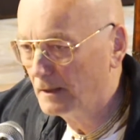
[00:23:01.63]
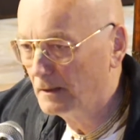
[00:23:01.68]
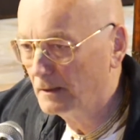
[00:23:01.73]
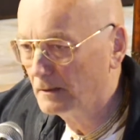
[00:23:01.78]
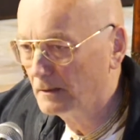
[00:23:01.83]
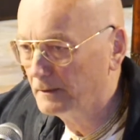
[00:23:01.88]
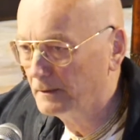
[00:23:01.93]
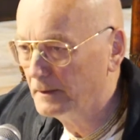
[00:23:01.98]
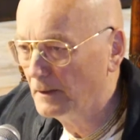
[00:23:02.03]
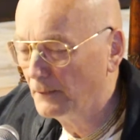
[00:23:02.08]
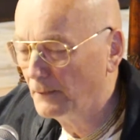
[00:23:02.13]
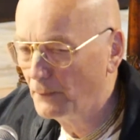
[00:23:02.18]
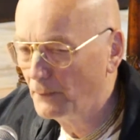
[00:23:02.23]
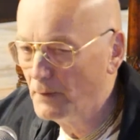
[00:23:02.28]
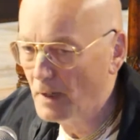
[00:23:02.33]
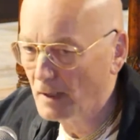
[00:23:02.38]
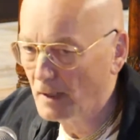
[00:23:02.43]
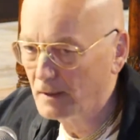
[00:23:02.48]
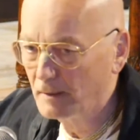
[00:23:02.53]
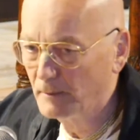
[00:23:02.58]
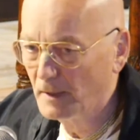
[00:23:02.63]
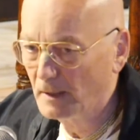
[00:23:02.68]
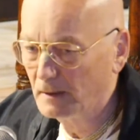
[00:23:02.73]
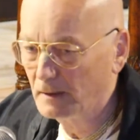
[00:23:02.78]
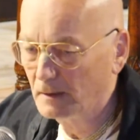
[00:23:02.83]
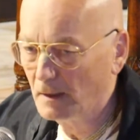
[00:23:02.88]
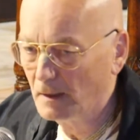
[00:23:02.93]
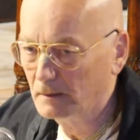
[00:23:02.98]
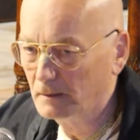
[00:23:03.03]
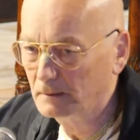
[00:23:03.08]
only 3 aspects
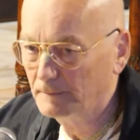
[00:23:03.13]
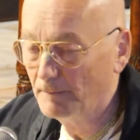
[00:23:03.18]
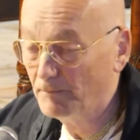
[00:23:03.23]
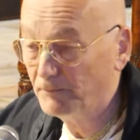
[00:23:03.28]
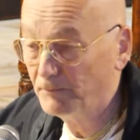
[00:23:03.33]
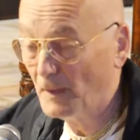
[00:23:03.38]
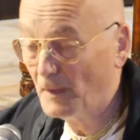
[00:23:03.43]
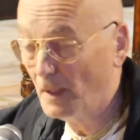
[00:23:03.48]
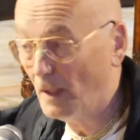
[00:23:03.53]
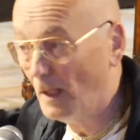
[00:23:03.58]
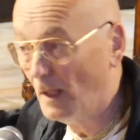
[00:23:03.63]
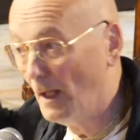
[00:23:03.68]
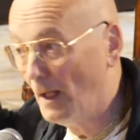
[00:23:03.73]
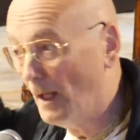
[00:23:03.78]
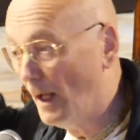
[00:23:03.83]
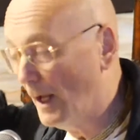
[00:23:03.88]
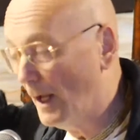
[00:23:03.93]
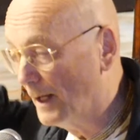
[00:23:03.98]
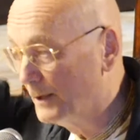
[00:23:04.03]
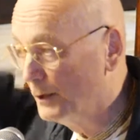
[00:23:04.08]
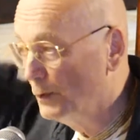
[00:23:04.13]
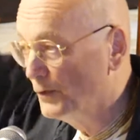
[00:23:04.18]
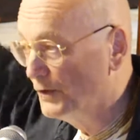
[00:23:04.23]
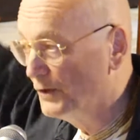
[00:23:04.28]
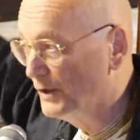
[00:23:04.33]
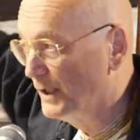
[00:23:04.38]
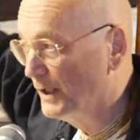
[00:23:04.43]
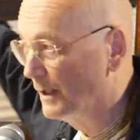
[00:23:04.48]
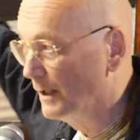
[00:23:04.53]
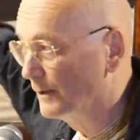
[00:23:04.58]
now. And you
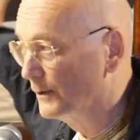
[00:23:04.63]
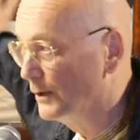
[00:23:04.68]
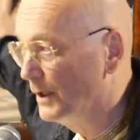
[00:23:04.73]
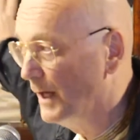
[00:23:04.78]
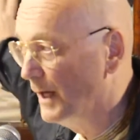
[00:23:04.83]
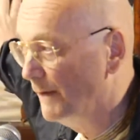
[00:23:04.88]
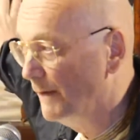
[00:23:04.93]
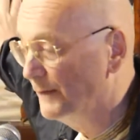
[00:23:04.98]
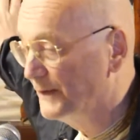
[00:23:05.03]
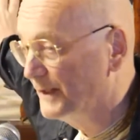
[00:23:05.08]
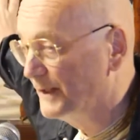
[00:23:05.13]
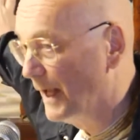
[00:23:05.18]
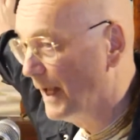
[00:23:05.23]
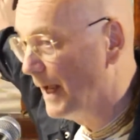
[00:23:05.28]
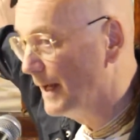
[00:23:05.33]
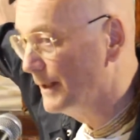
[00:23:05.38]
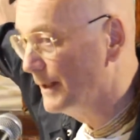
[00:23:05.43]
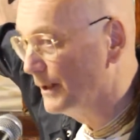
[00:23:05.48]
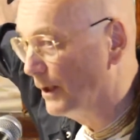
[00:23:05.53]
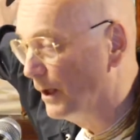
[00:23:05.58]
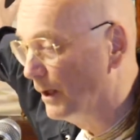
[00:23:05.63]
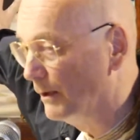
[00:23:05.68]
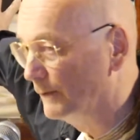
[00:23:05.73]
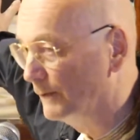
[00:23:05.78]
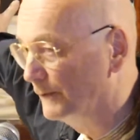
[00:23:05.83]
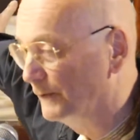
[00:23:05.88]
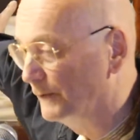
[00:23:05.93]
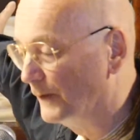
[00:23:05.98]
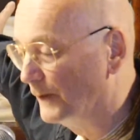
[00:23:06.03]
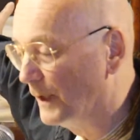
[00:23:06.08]
see on the left side of
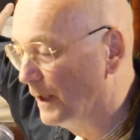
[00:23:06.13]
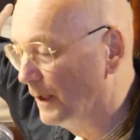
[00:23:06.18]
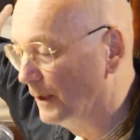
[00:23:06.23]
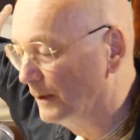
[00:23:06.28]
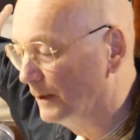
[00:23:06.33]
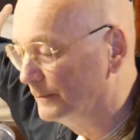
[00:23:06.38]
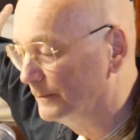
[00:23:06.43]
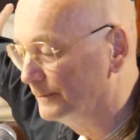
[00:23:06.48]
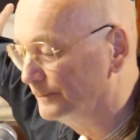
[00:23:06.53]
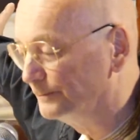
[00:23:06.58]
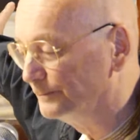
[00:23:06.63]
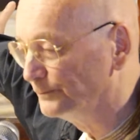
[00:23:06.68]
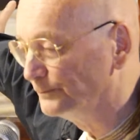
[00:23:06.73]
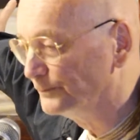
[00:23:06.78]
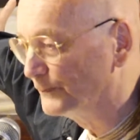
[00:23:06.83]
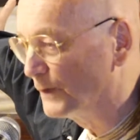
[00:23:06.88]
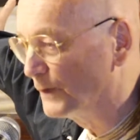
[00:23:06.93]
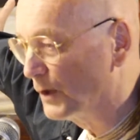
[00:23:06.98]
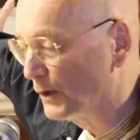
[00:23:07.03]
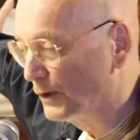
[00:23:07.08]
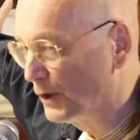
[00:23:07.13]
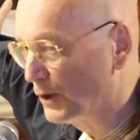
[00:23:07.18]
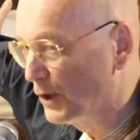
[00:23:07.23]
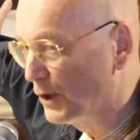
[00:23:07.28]
Chaitanya